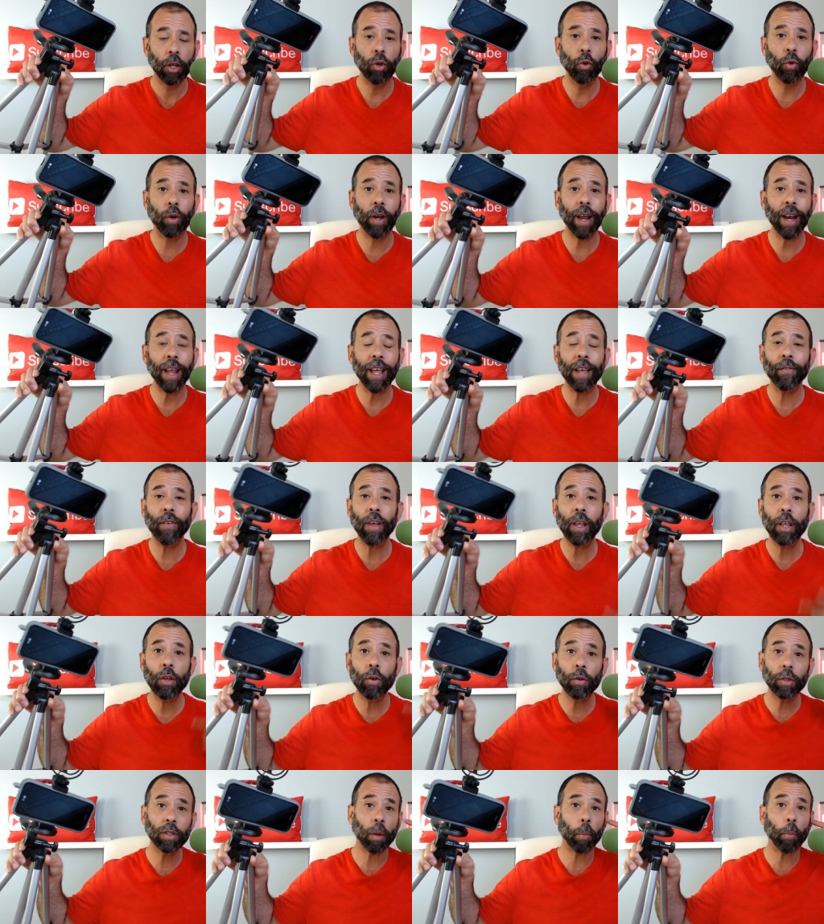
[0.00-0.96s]
You can
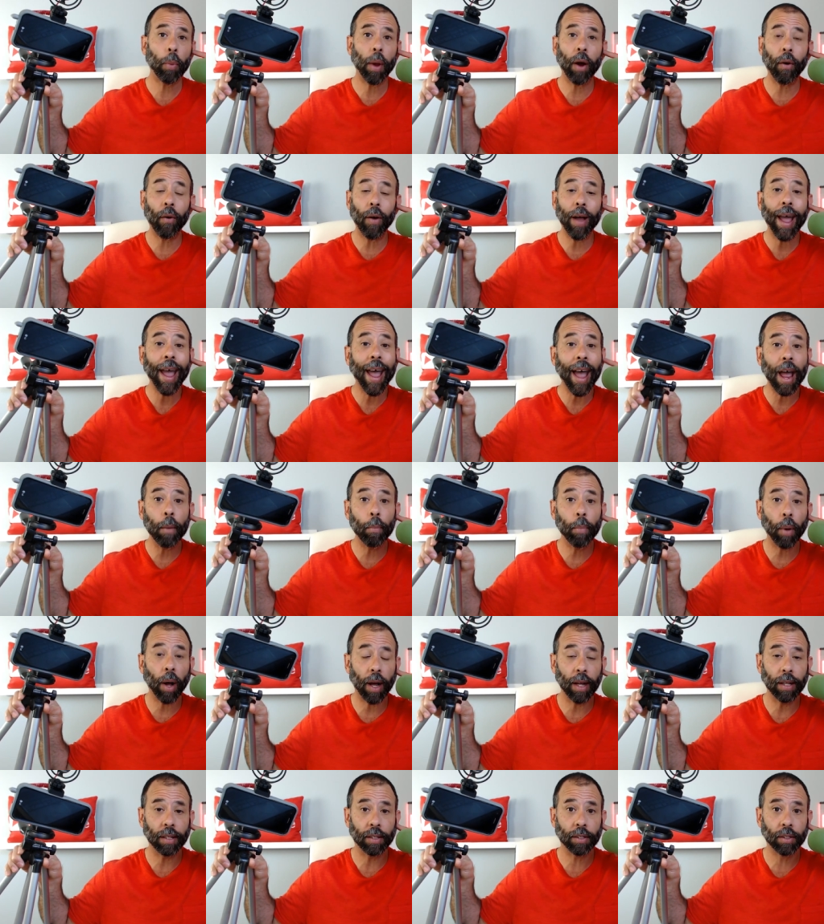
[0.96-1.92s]
even use a pair of
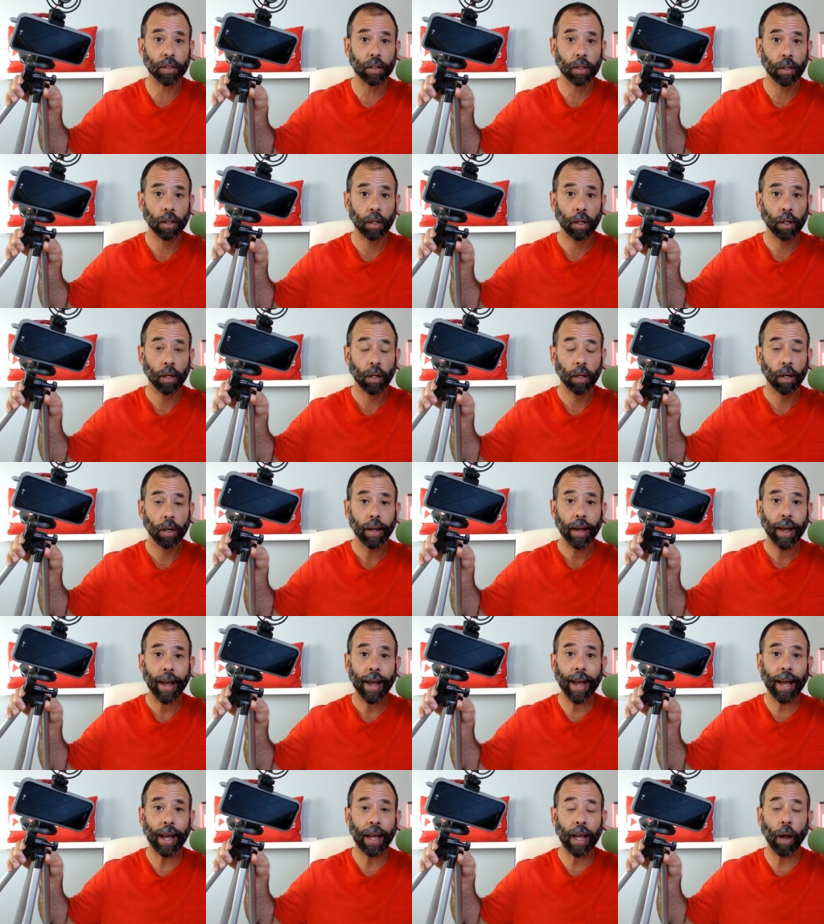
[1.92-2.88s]
headbuds,
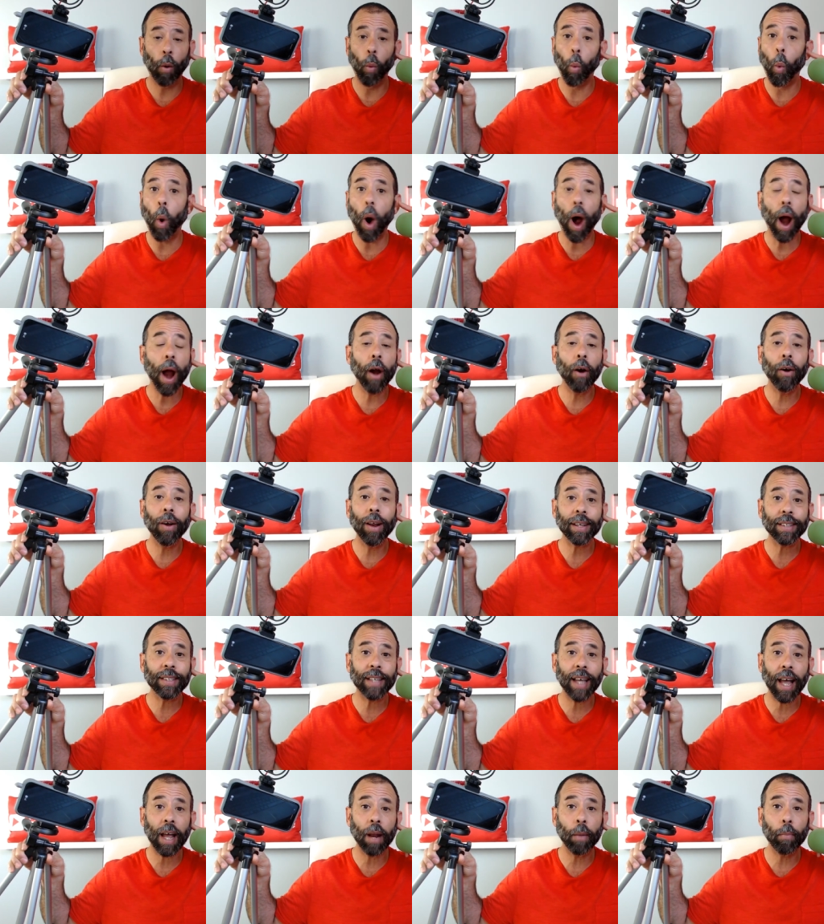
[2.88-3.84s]
uh,
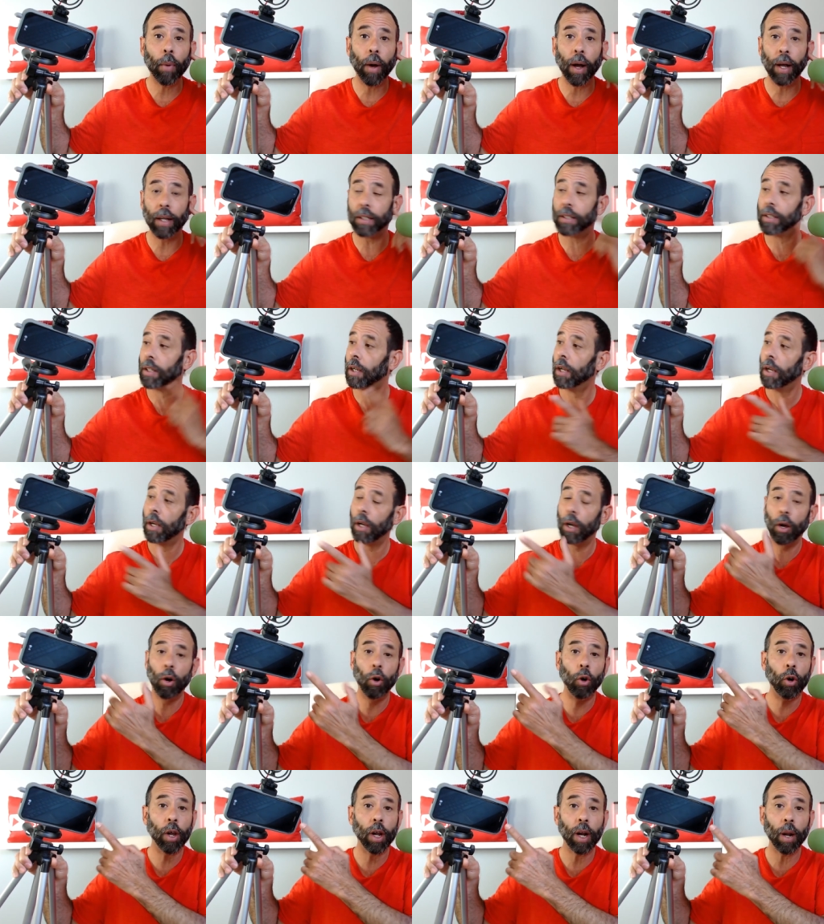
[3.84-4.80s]
wireless headbuds.
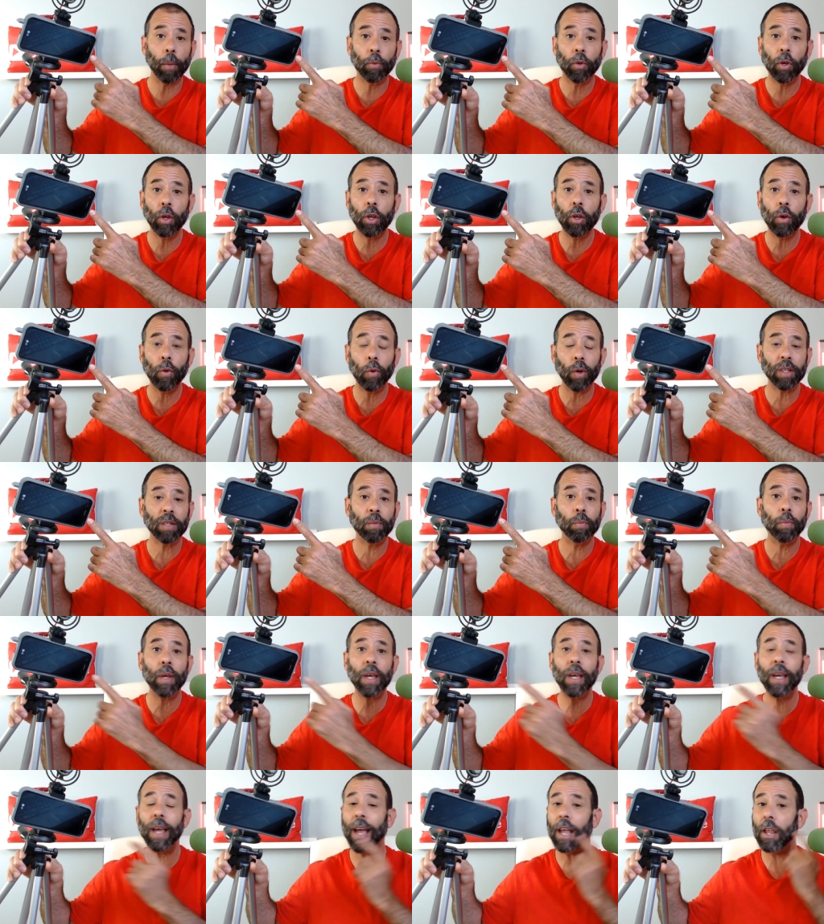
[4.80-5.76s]
Hook it up to
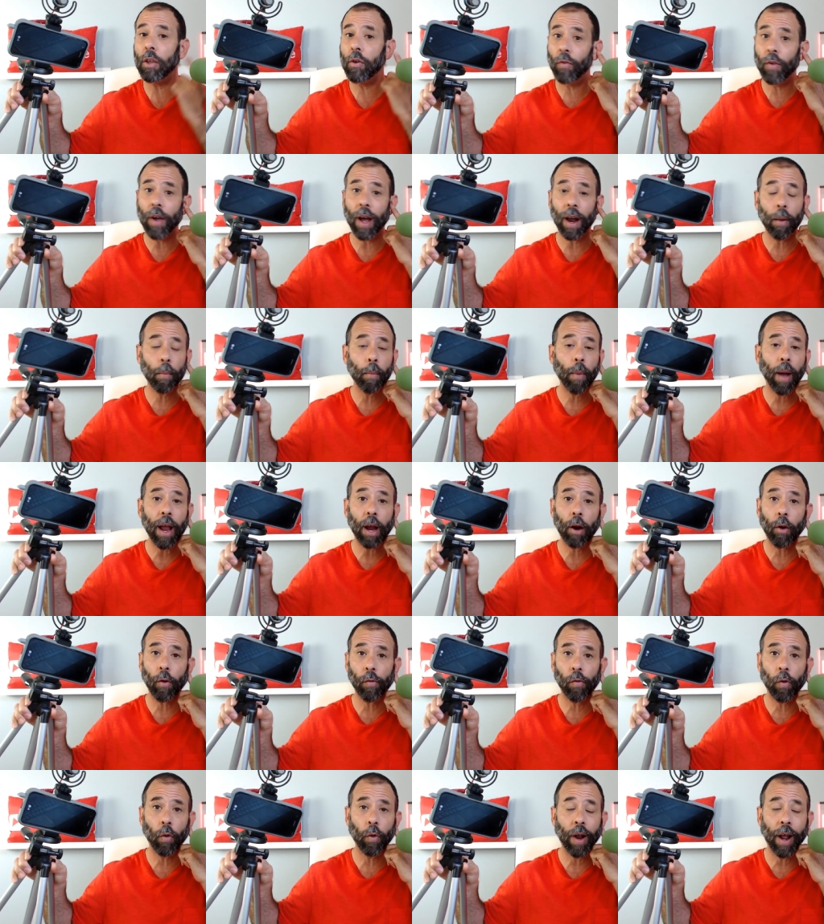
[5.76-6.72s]
USB and you've got a
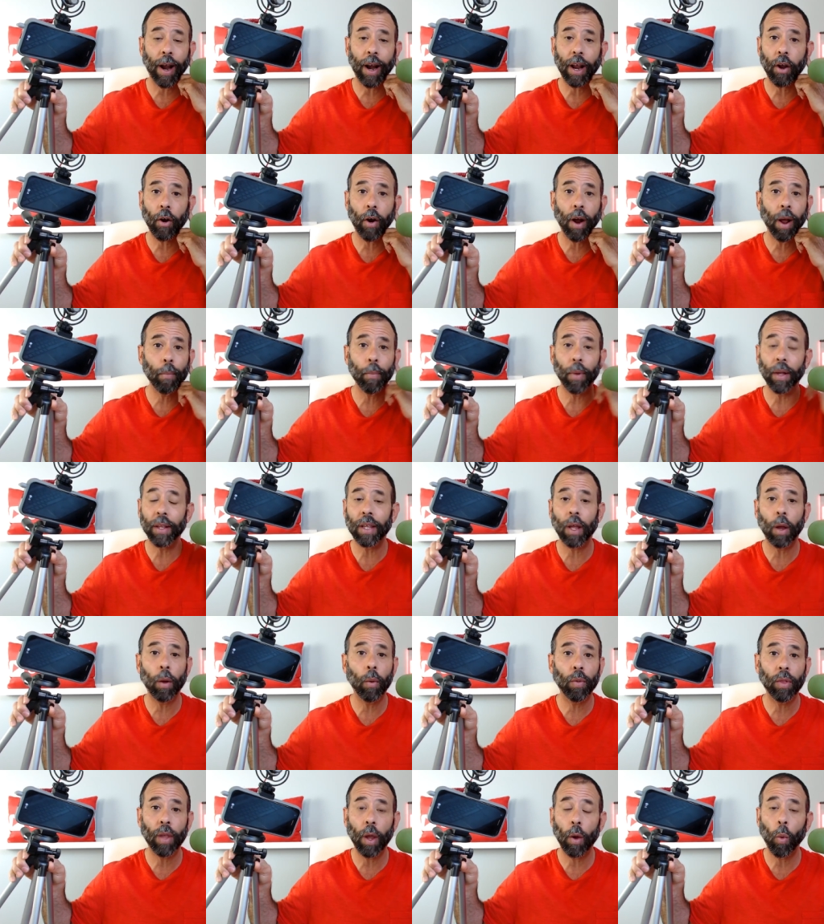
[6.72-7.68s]
microphone out of your headbud.
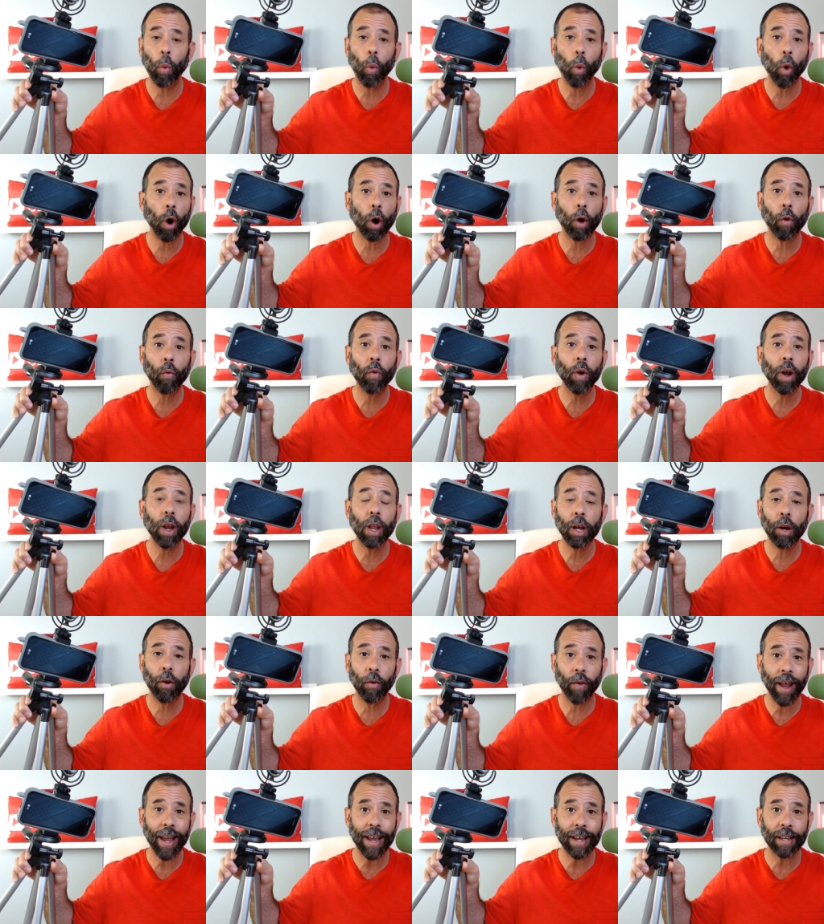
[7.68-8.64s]
They, they work
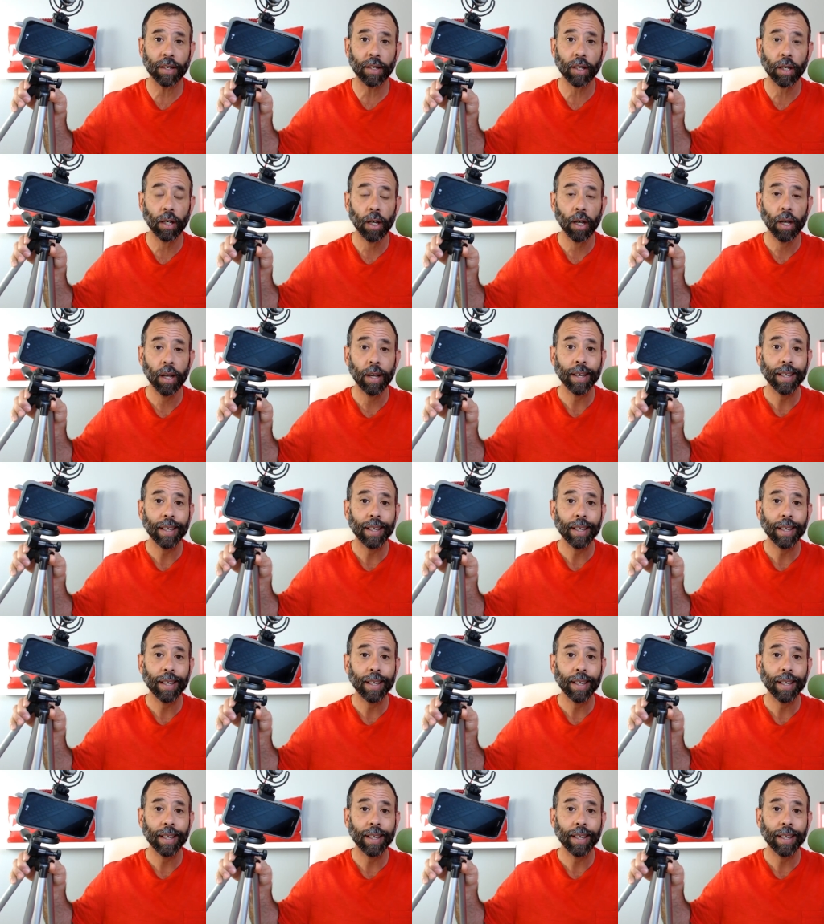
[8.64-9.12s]
really great.